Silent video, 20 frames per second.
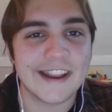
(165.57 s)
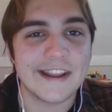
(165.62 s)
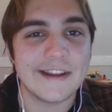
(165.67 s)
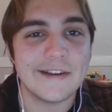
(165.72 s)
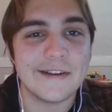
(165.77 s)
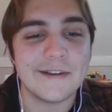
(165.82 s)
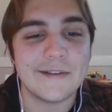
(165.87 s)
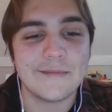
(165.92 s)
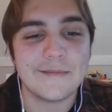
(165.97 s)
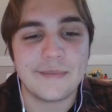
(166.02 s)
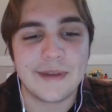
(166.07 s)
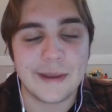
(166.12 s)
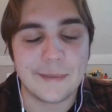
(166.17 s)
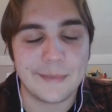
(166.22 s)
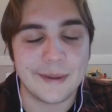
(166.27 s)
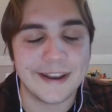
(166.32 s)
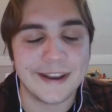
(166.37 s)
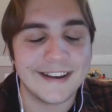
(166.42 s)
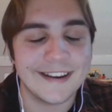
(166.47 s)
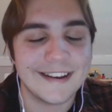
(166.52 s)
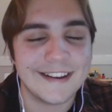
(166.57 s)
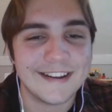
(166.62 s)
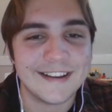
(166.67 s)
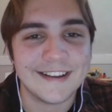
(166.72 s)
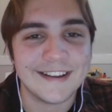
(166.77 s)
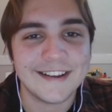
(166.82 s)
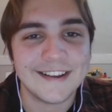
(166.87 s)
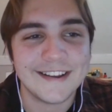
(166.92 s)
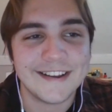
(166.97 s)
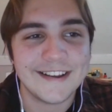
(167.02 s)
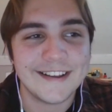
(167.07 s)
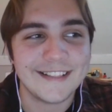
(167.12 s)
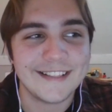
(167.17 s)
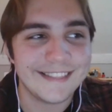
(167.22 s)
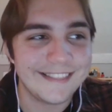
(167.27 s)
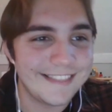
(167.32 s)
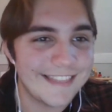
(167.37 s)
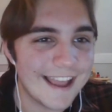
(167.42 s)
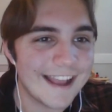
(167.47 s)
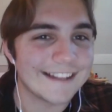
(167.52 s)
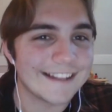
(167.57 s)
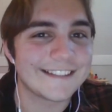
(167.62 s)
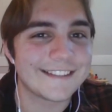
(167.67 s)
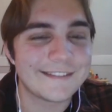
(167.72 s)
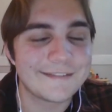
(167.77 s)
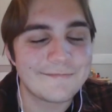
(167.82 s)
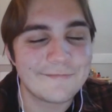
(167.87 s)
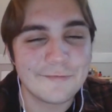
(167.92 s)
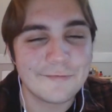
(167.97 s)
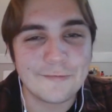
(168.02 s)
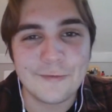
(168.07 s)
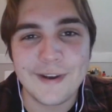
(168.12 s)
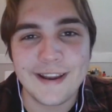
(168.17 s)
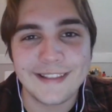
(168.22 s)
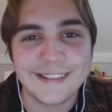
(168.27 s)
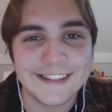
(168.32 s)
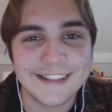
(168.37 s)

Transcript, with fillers: That's really setting your sights high, isn't it?